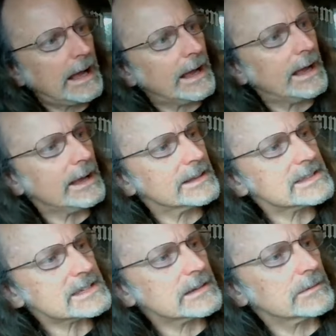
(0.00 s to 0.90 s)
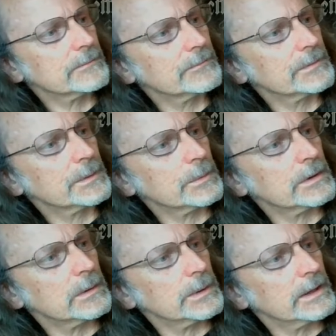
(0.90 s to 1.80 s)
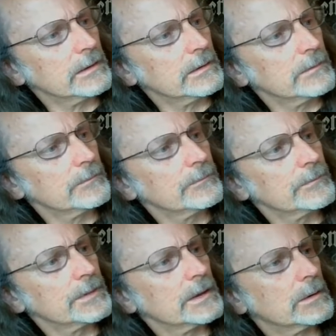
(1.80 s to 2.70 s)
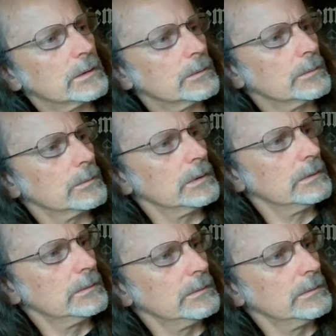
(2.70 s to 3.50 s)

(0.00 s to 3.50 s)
at, where are we? Oh,